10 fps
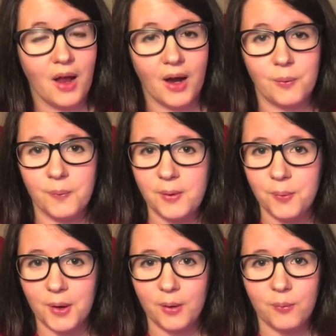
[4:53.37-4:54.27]
I read
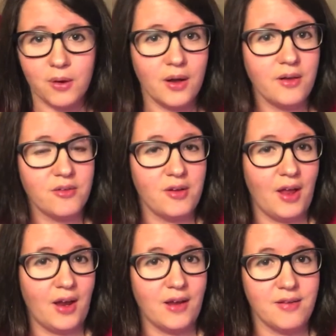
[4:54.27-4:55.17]
what I want
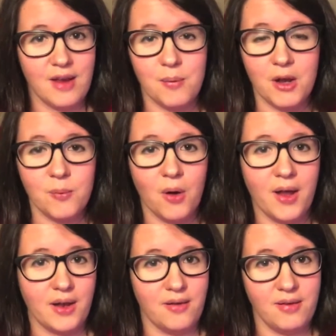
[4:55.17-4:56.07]
and I say what I
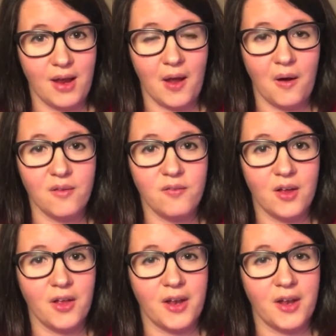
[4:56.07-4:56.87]
want and I say how I feel,